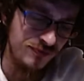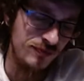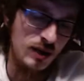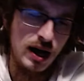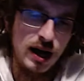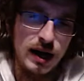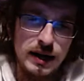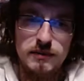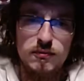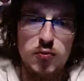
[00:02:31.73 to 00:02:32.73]

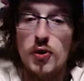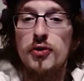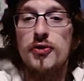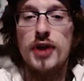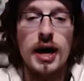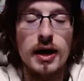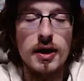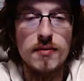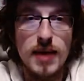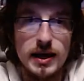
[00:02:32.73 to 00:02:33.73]
I will not
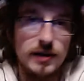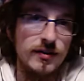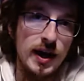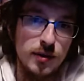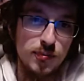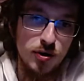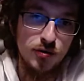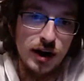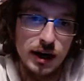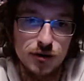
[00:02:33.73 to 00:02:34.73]
make a deck
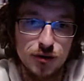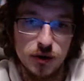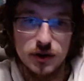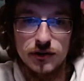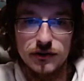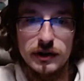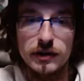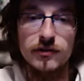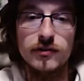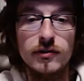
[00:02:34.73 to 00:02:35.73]
profile for this
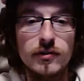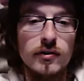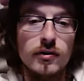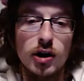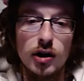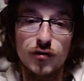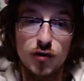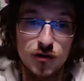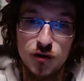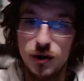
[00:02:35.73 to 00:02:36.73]
list, or
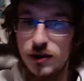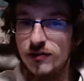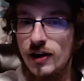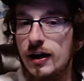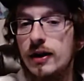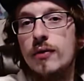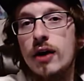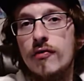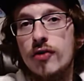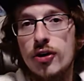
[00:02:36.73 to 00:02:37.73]
for this deck, and
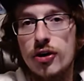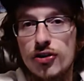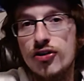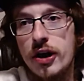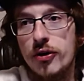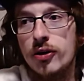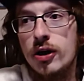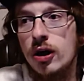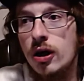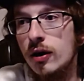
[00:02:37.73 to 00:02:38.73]
cover it on the channel,
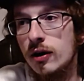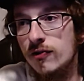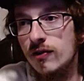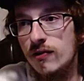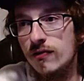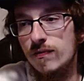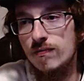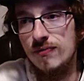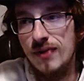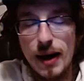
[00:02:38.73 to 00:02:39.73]
because it is
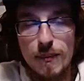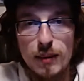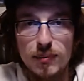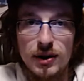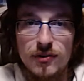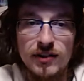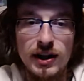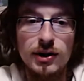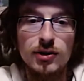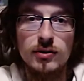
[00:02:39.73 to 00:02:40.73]
not my
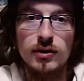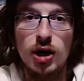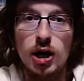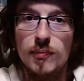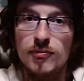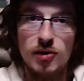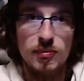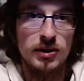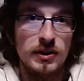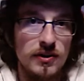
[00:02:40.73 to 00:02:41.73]
playstyle.
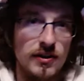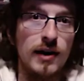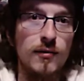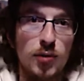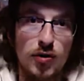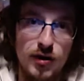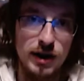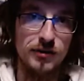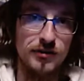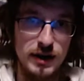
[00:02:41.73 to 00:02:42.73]
Typically the deck
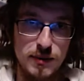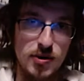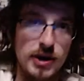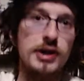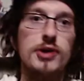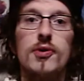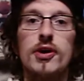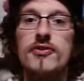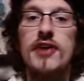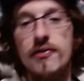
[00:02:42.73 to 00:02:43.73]
profiles that I bring you are
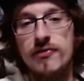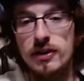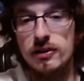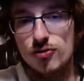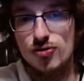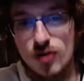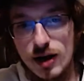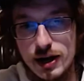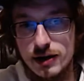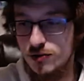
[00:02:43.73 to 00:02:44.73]
tested,
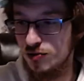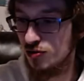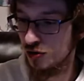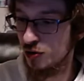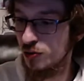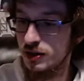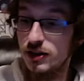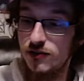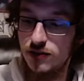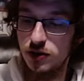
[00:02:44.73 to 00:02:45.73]
tried, and true at
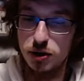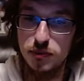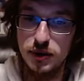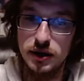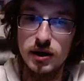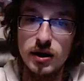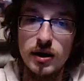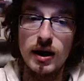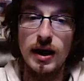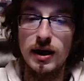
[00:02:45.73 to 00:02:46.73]
least a little bit,
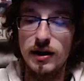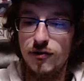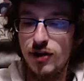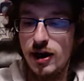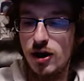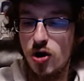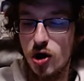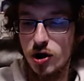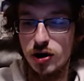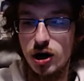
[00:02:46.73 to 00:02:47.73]
and if they aren't